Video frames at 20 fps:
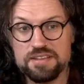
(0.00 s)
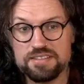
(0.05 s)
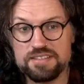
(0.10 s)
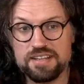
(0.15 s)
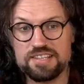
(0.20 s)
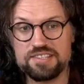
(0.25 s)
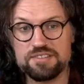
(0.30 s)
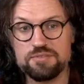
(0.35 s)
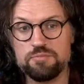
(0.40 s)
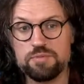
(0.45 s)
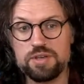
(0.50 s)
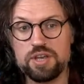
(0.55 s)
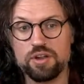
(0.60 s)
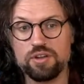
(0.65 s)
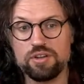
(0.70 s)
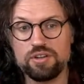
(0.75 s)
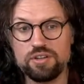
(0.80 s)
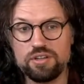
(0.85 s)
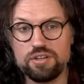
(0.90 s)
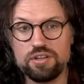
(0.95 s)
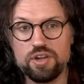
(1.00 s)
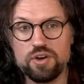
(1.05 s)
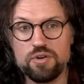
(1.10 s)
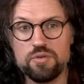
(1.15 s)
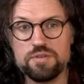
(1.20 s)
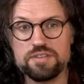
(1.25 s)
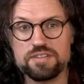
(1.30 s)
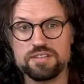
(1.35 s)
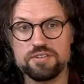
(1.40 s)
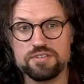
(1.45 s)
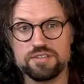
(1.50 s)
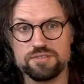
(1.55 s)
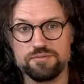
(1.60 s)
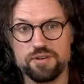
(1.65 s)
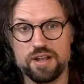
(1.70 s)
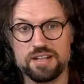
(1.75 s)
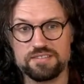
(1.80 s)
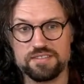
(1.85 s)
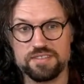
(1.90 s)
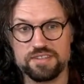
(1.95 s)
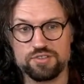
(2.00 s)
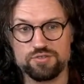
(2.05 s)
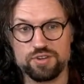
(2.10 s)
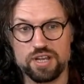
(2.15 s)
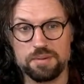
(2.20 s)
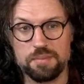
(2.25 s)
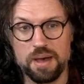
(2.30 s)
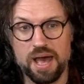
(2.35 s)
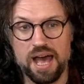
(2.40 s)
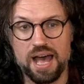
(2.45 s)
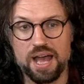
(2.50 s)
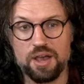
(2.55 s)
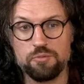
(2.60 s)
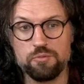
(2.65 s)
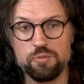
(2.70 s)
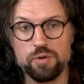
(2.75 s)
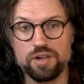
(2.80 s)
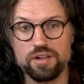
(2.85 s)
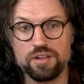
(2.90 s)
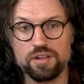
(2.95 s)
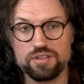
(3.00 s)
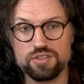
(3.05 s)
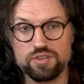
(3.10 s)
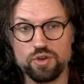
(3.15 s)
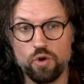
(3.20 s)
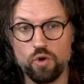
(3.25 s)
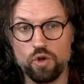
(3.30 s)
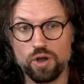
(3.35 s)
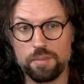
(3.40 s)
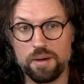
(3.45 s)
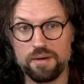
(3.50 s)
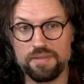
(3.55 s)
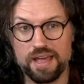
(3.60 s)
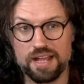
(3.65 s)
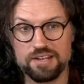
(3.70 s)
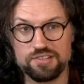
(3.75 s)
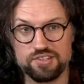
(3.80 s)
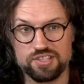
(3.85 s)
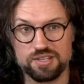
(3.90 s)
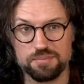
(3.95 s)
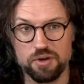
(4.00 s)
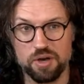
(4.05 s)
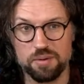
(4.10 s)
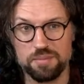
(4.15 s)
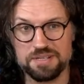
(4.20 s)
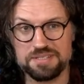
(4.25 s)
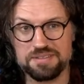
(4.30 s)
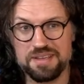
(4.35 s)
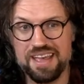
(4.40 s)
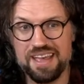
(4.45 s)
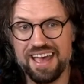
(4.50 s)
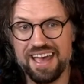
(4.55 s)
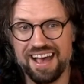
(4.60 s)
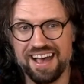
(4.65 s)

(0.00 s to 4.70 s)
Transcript: So listen, we got loads and loads of friends in the stream. I will talk about that in just a moment.